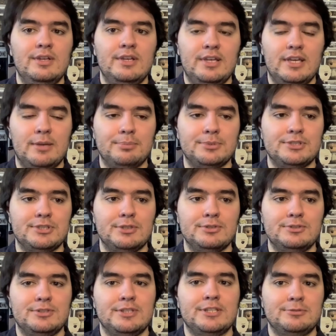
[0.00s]

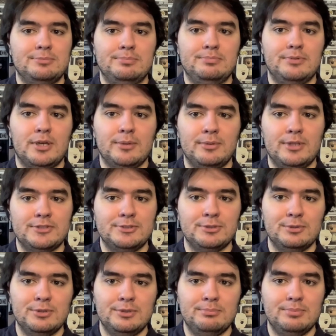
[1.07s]
episode, so that's probably that's the
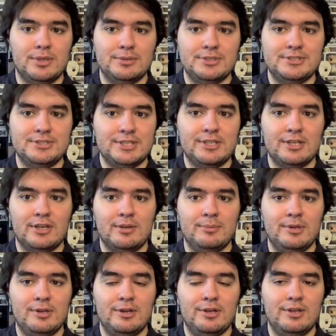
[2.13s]
only probably sitcom
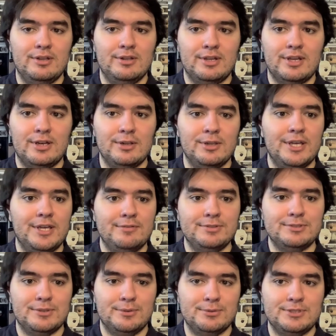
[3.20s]
area kind of left.
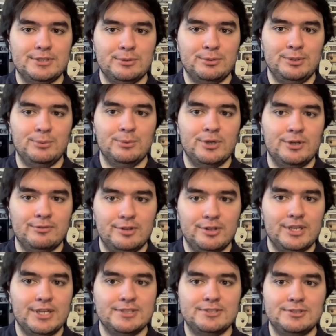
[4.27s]
So I would say only one of the
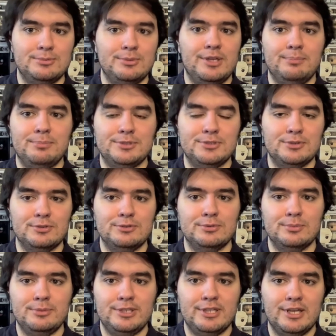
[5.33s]
last three episodes will
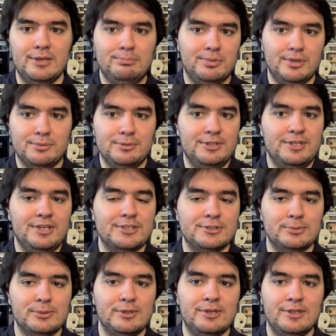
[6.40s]
be that, probably the
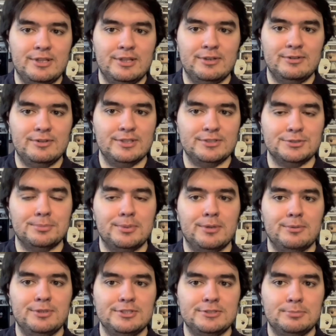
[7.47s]
next one, and then things will
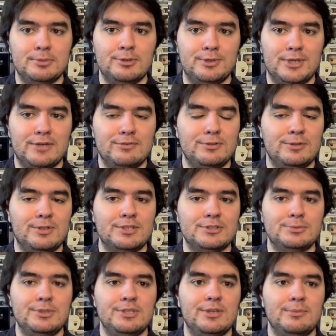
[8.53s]
probably explode after
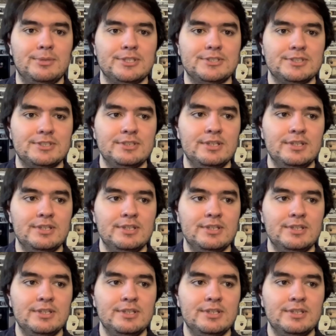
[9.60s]
next week. I'm guessing.